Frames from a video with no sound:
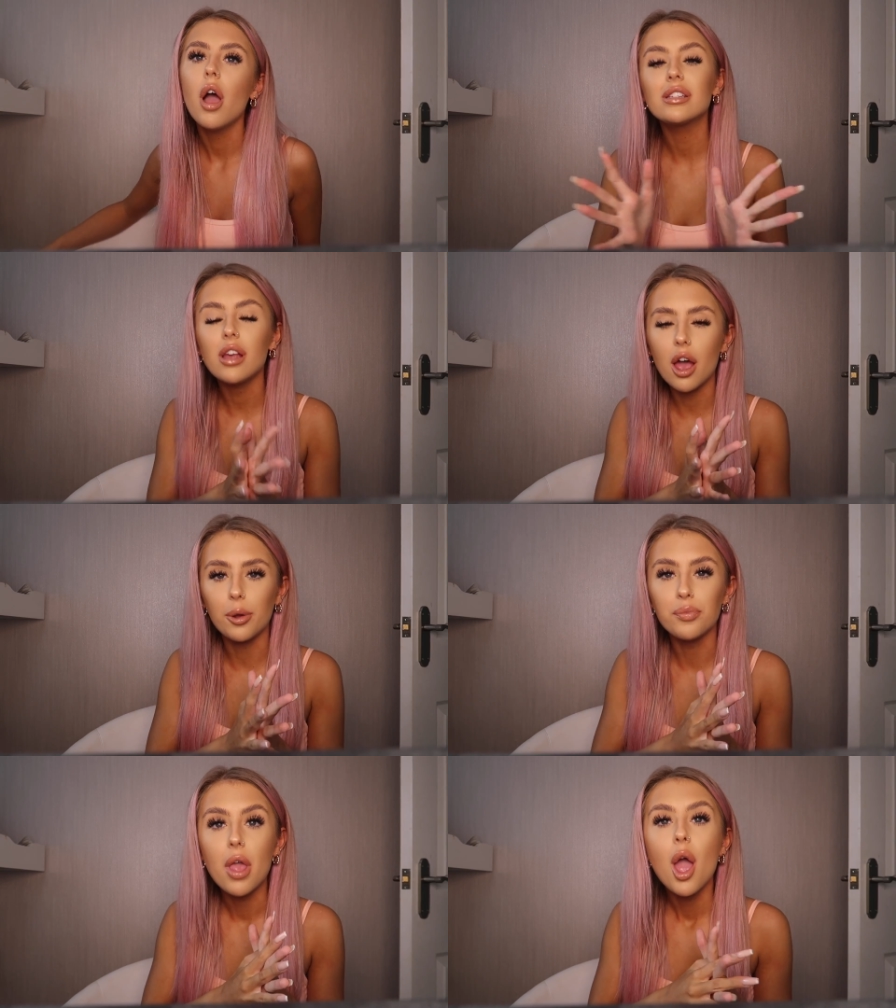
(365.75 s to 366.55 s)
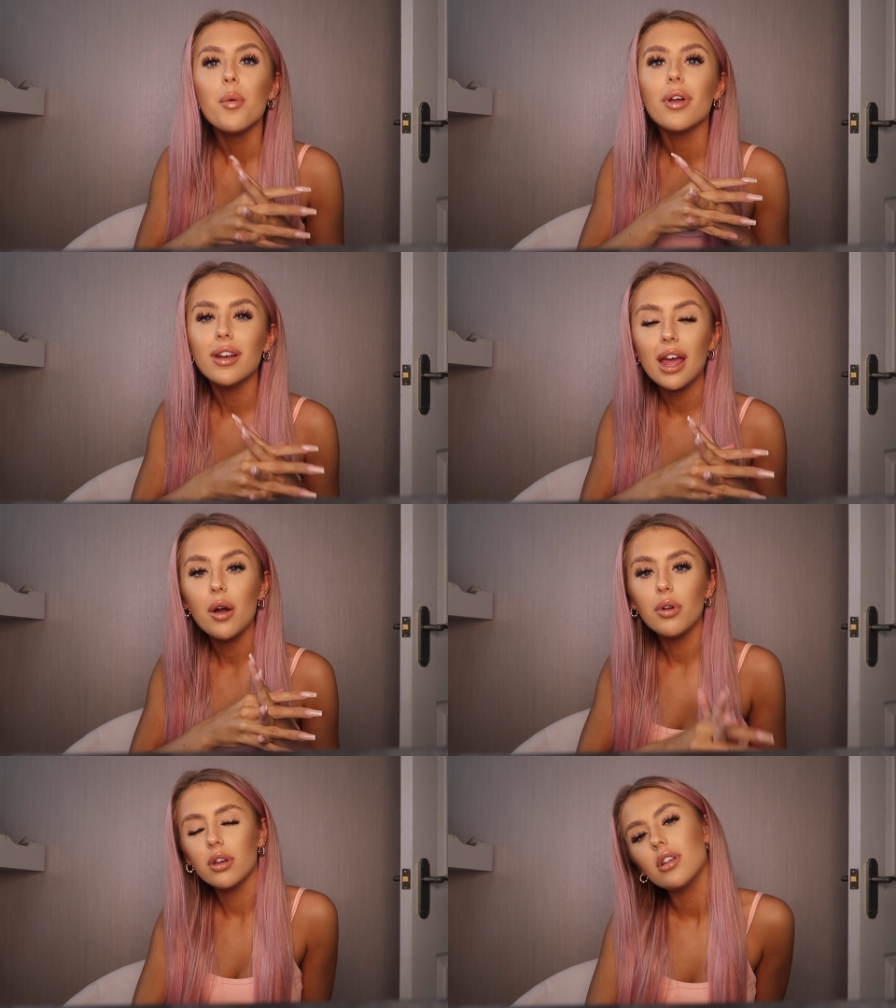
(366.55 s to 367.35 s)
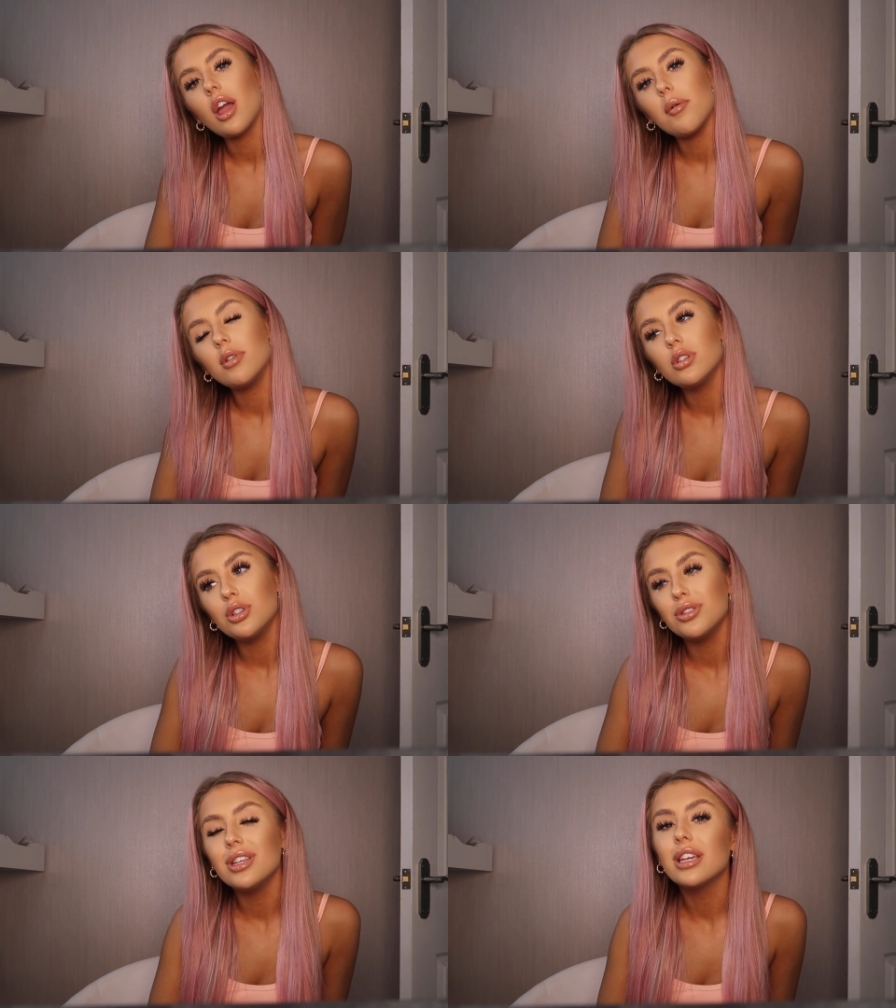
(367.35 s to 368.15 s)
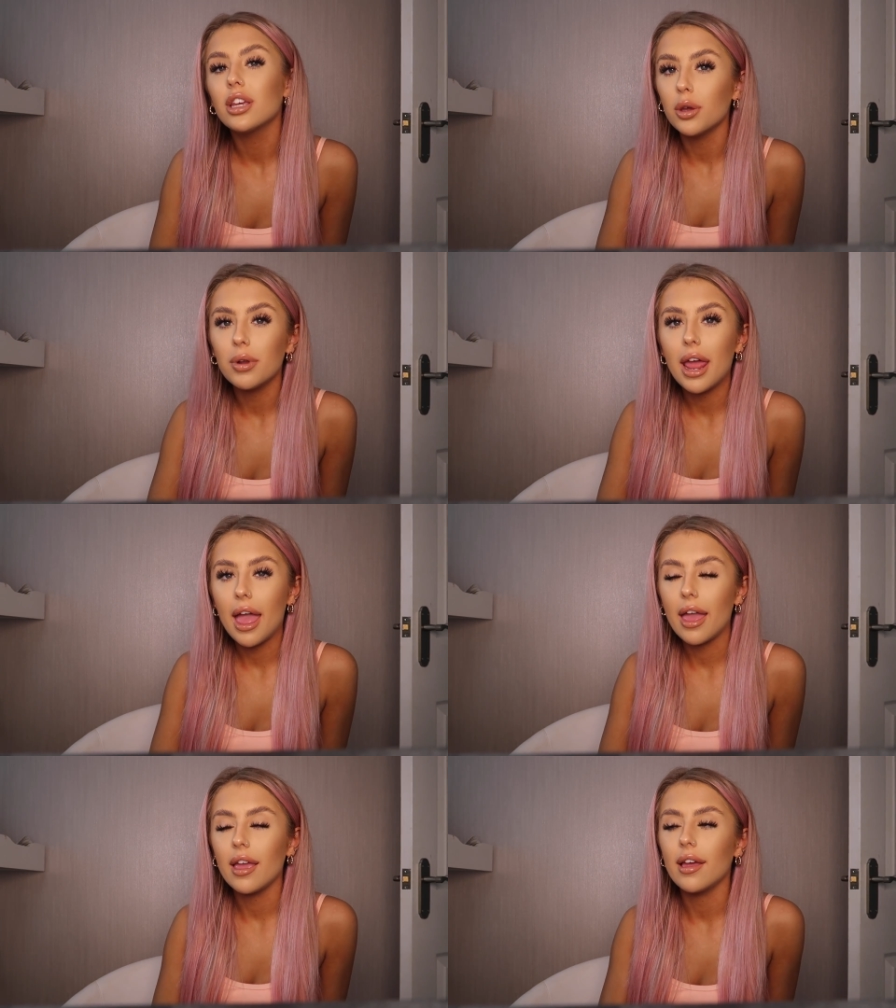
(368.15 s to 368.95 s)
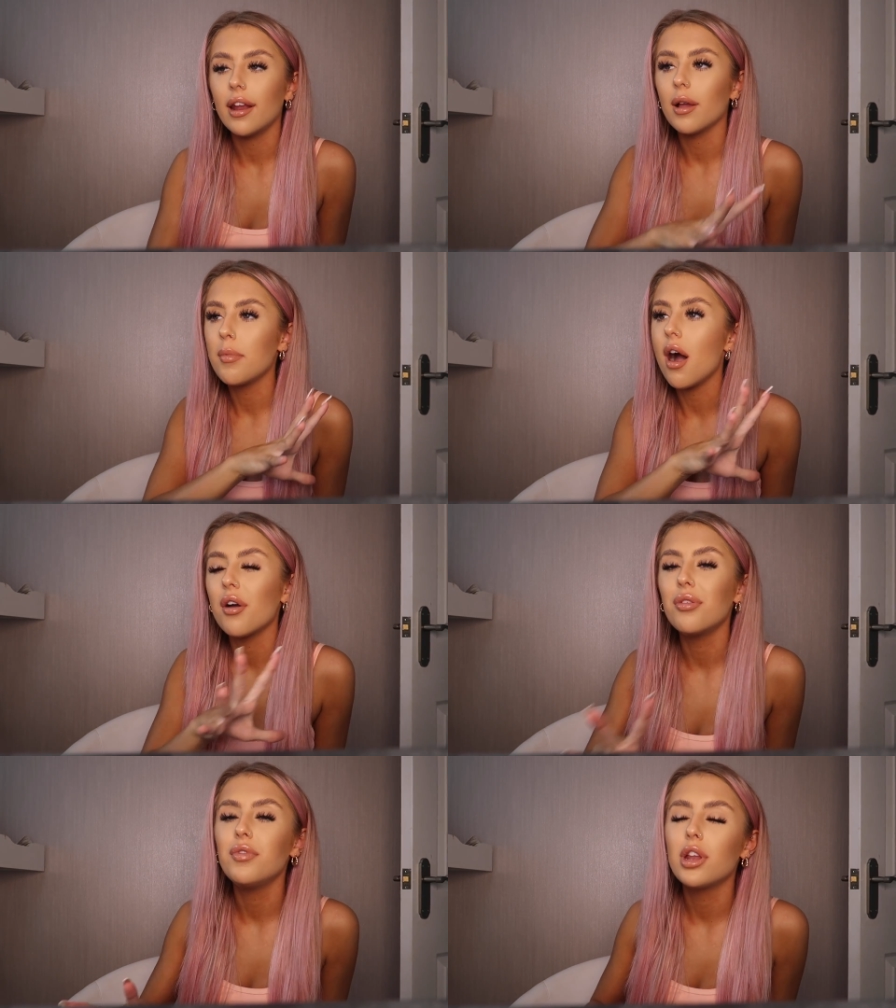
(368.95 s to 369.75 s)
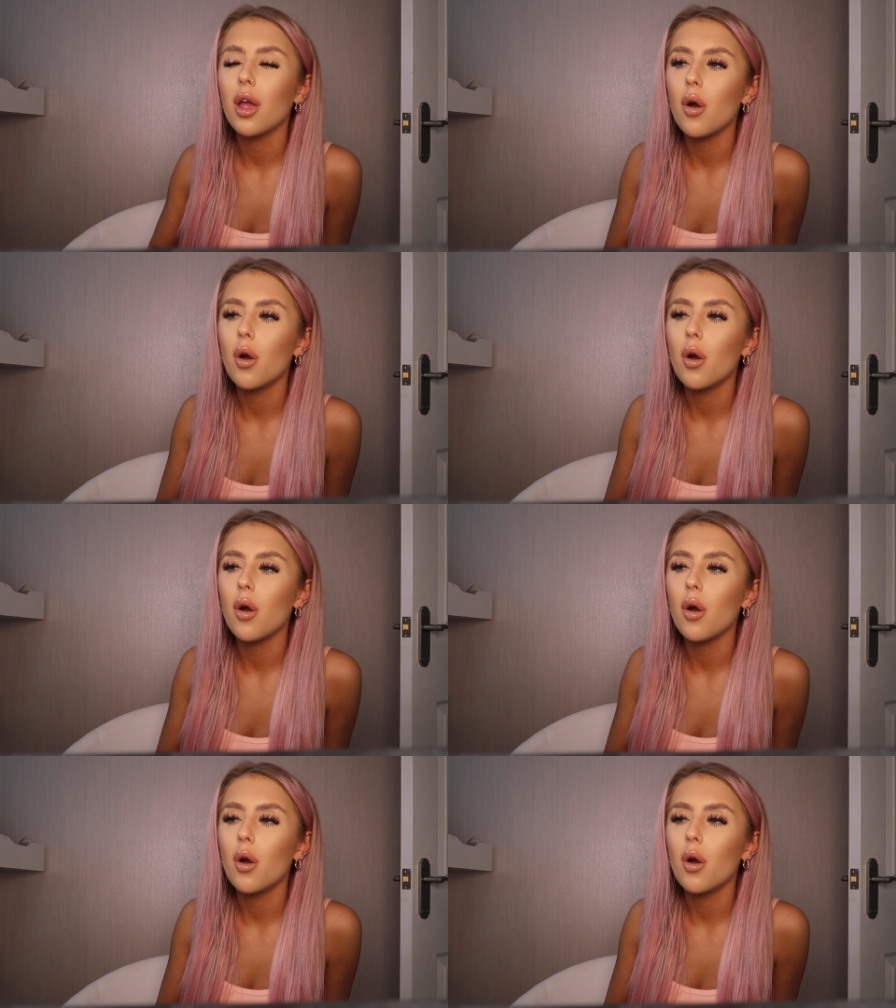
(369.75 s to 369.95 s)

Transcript: So we are now going to go on to the Q and A like part of the video.